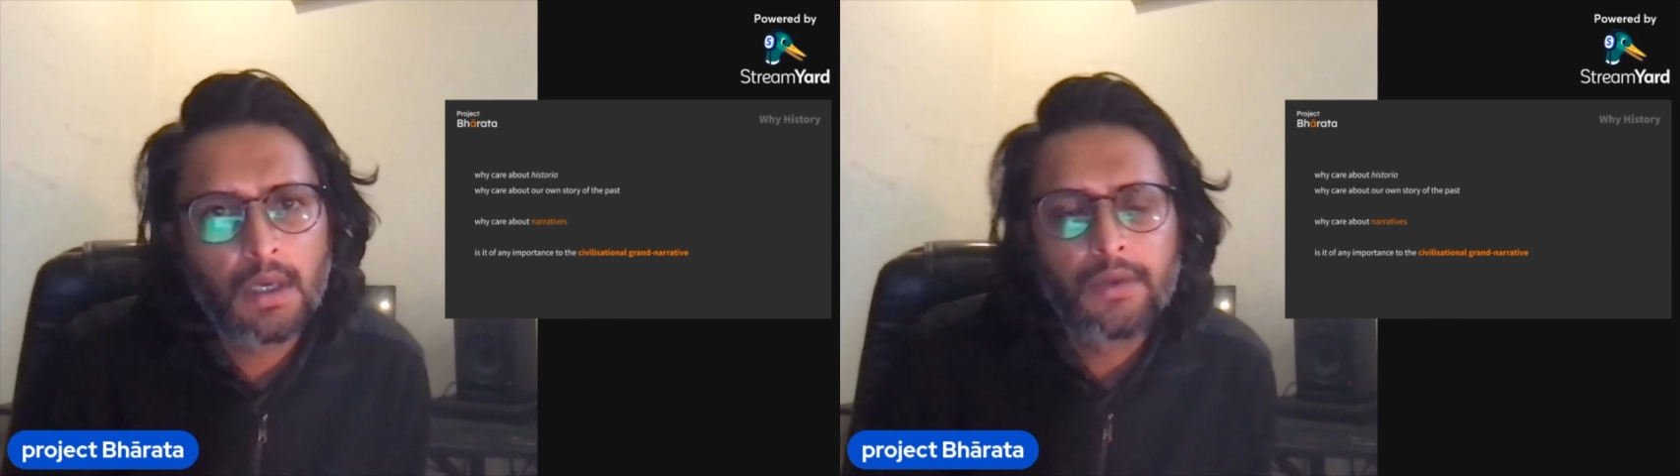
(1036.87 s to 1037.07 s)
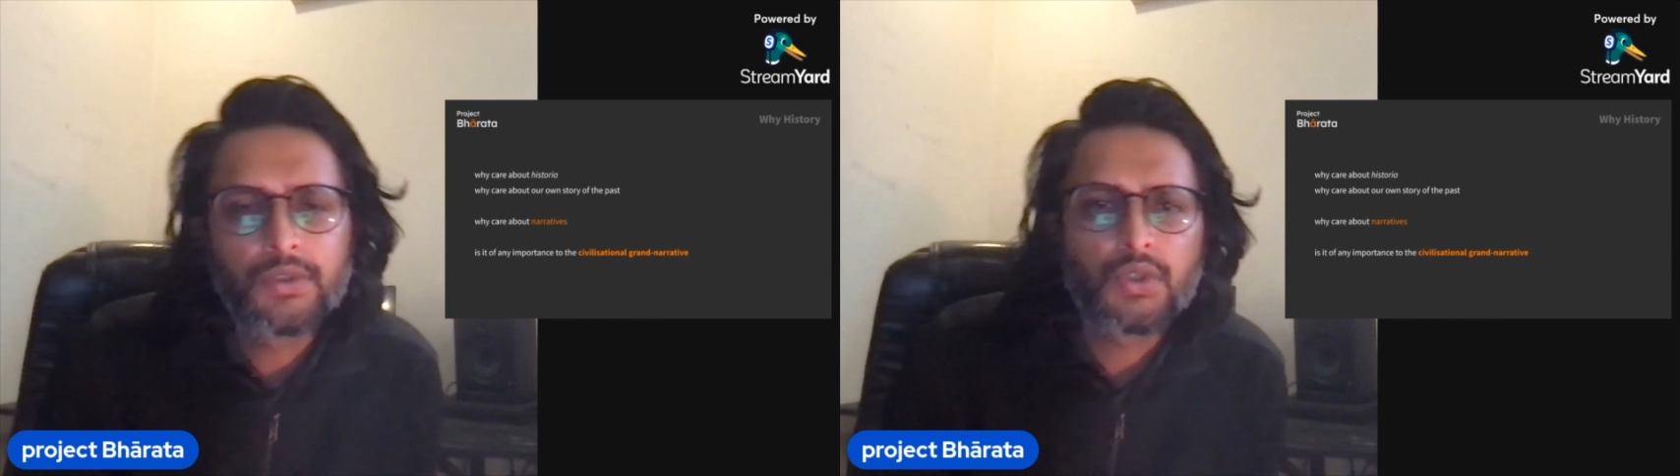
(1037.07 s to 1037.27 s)

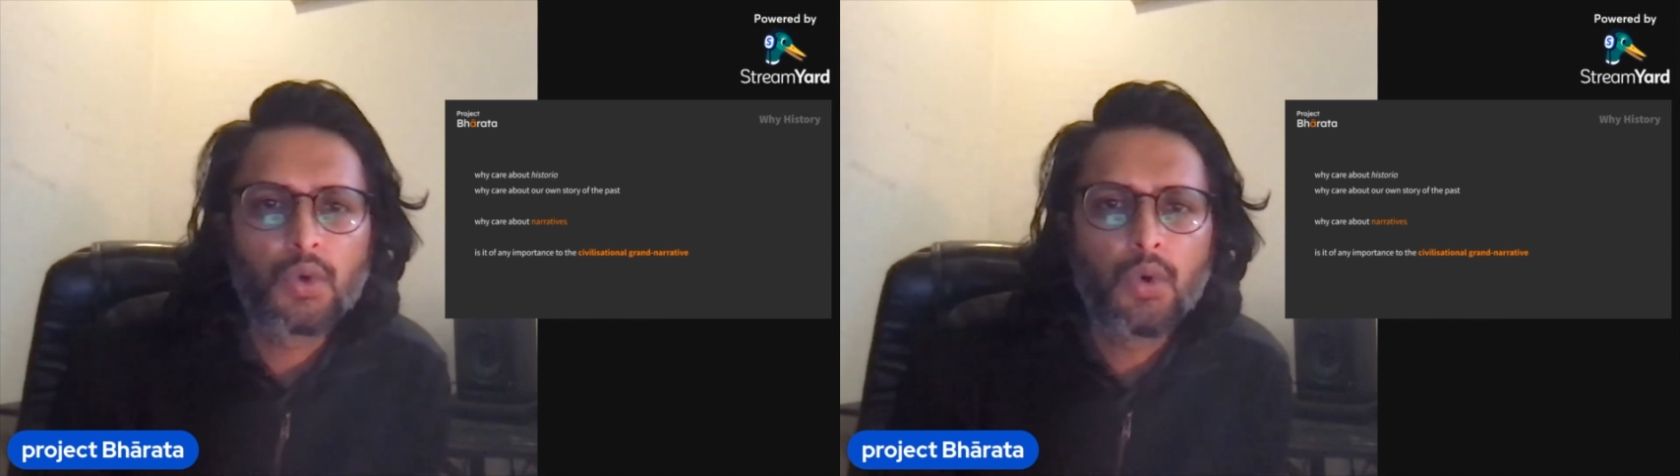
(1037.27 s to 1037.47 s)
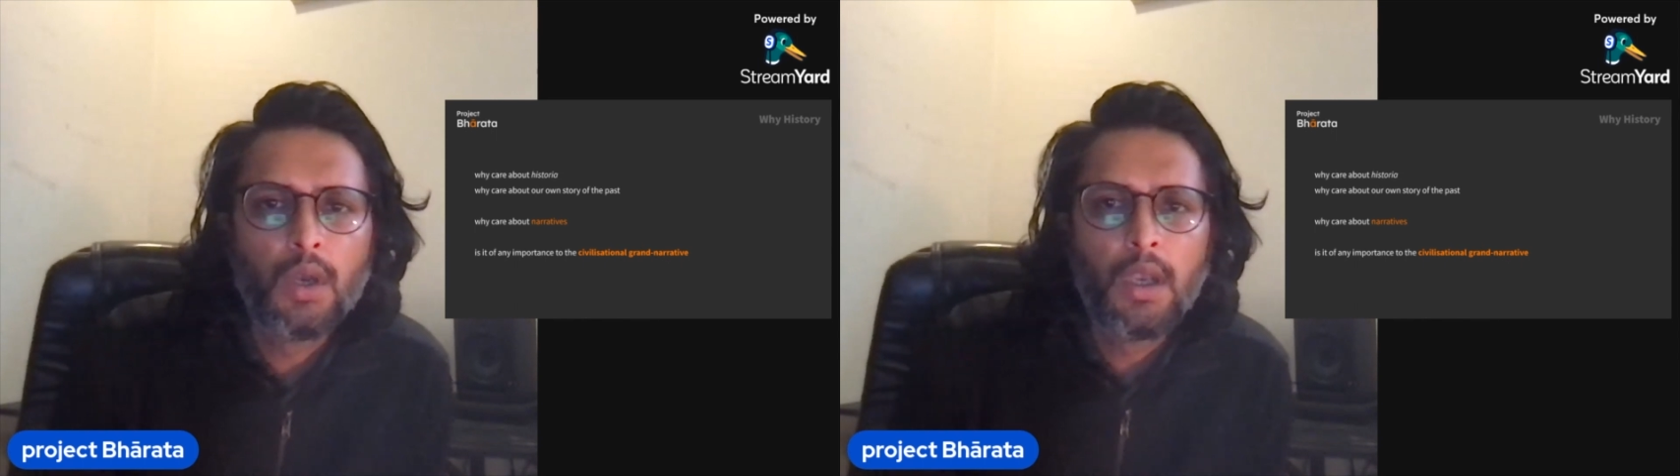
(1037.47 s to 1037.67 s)

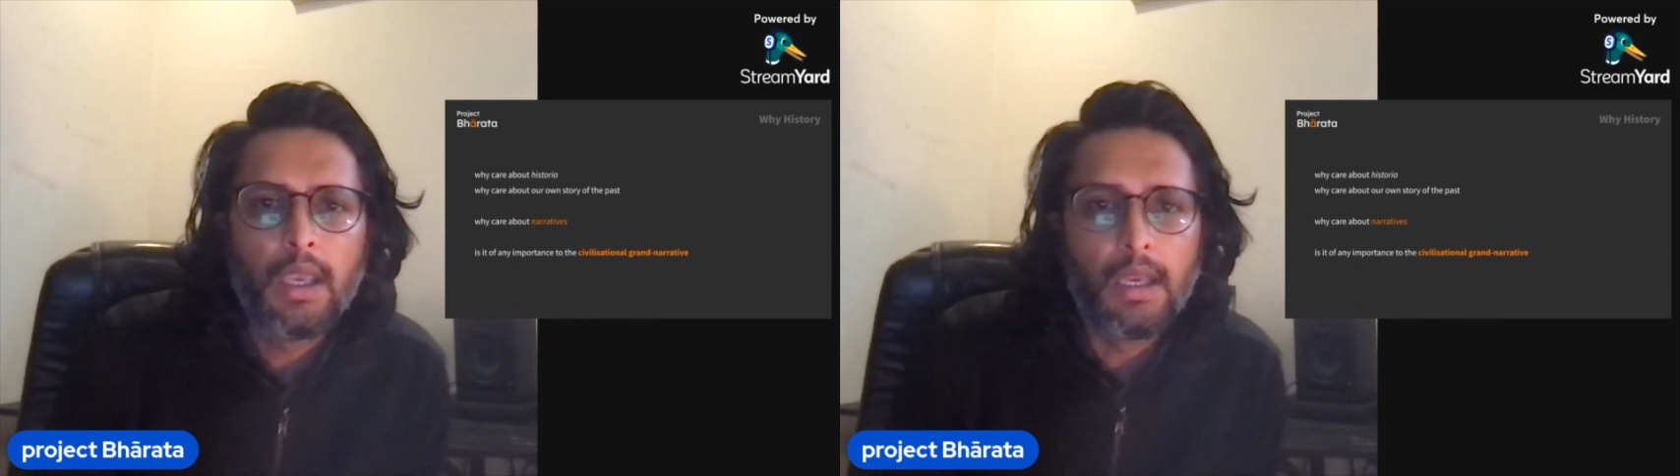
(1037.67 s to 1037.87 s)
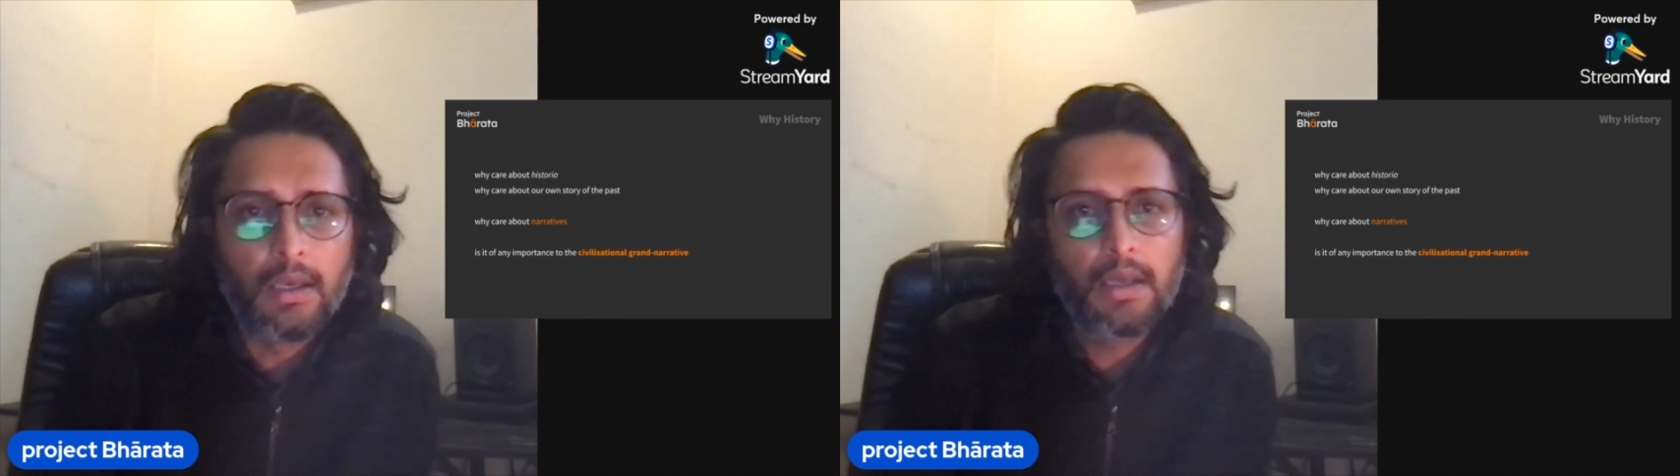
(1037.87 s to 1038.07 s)
So
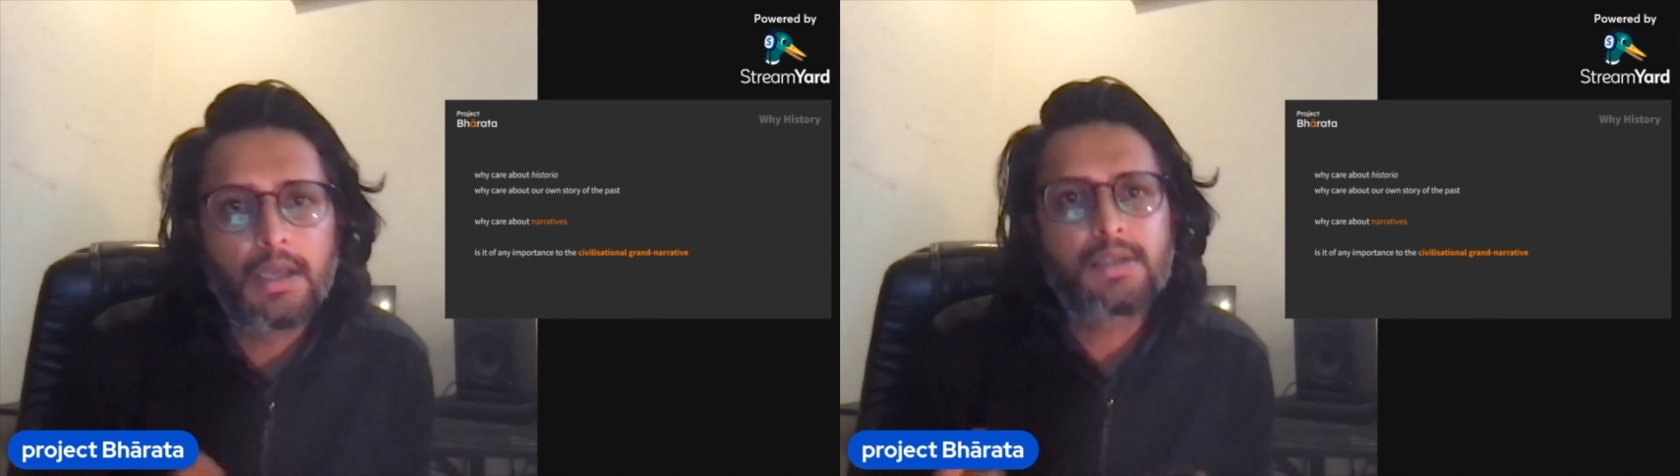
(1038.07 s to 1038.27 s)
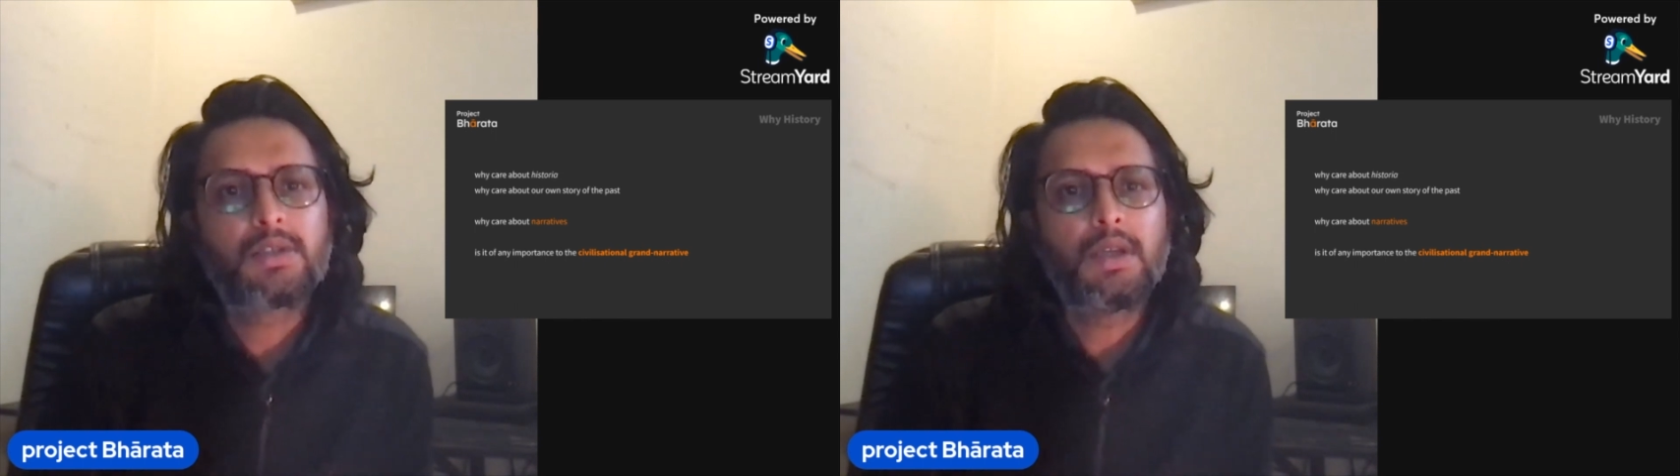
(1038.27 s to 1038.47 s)
Indian
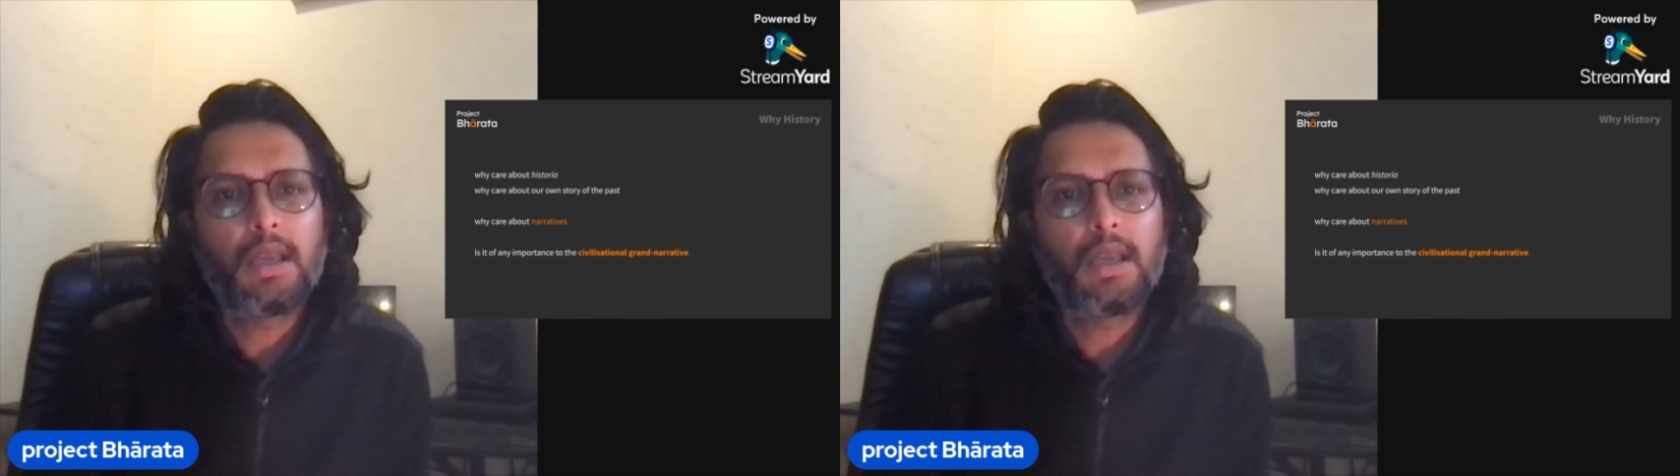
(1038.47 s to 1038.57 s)
history,